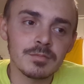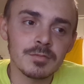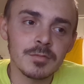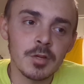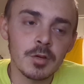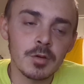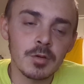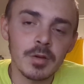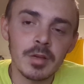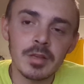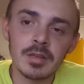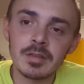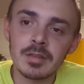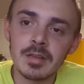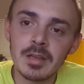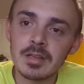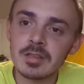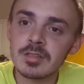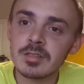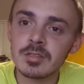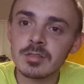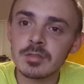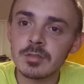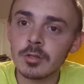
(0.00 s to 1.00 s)
you know,
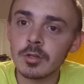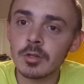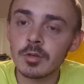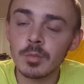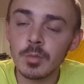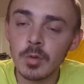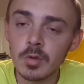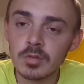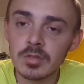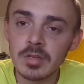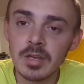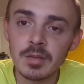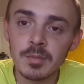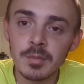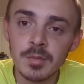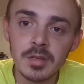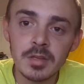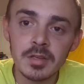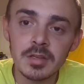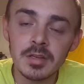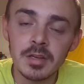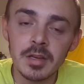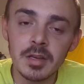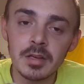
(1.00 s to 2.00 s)
unless you're a
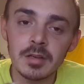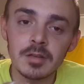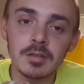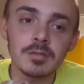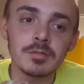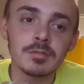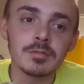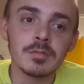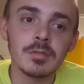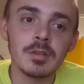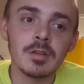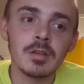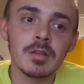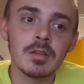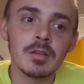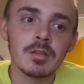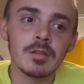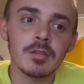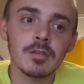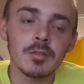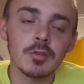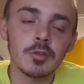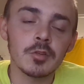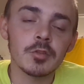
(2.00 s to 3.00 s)
multimillionaire,
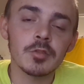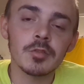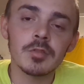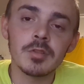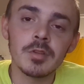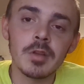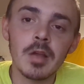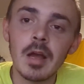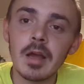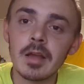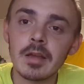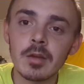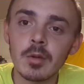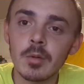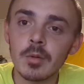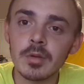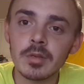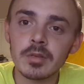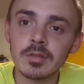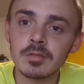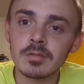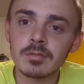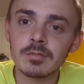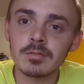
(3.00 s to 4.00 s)
you're not
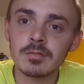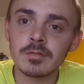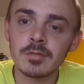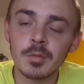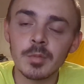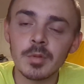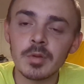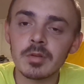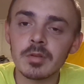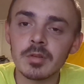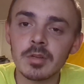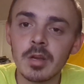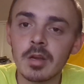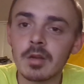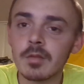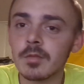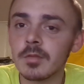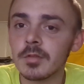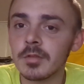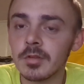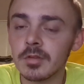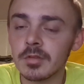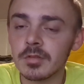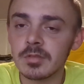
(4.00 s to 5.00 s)
going to be able to
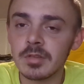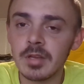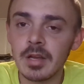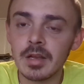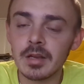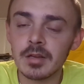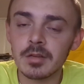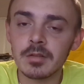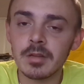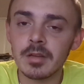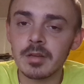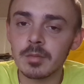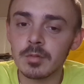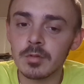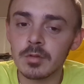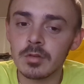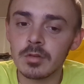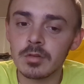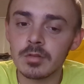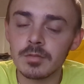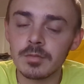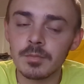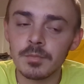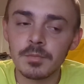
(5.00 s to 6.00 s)
cover your entire
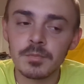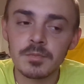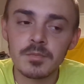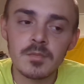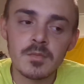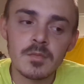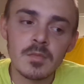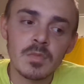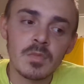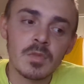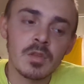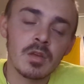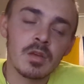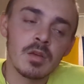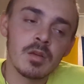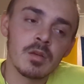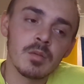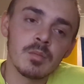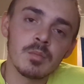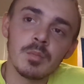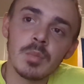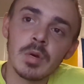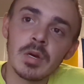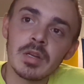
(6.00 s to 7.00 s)
neighborhood.
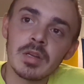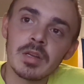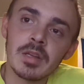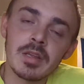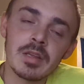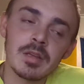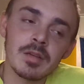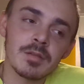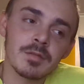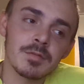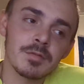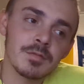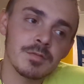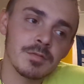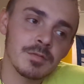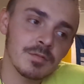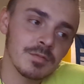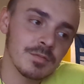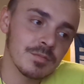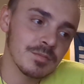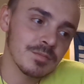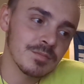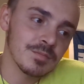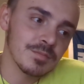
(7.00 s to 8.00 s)
But if,
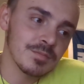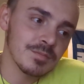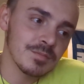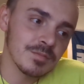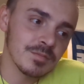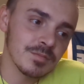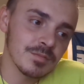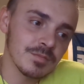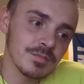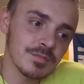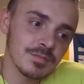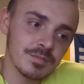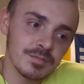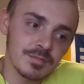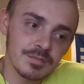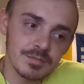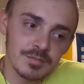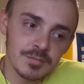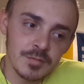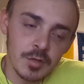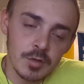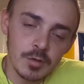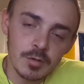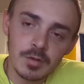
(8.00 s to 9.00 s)

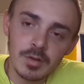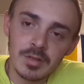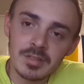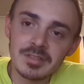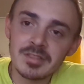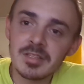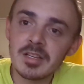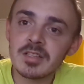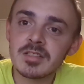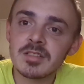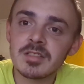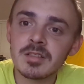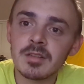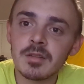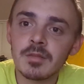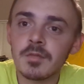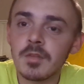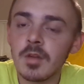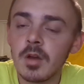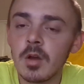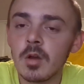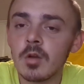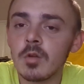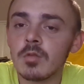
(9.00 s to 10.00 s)
you know, a dozen of
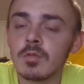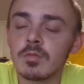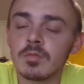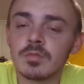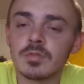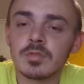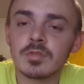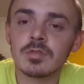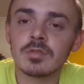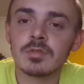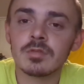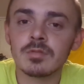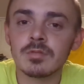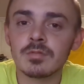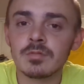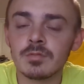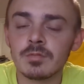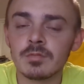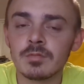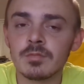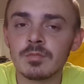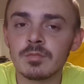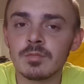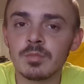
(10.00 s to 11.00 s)
the homes
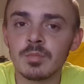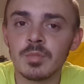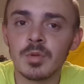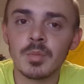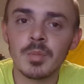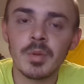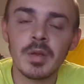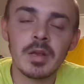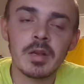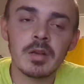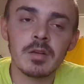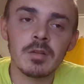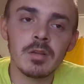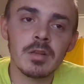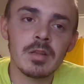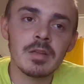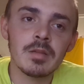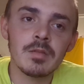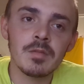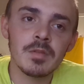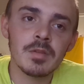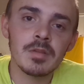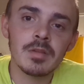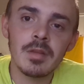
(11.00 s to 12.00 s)
prepare to
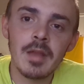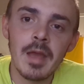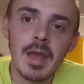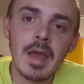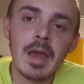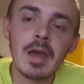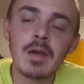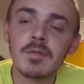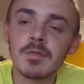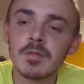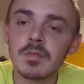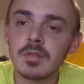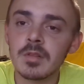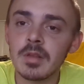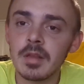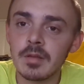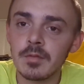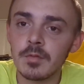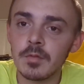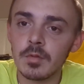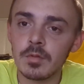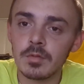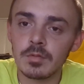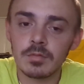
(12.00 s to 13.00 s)
even half the
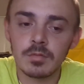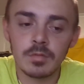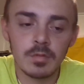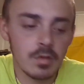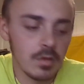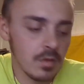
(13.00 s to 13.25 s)
level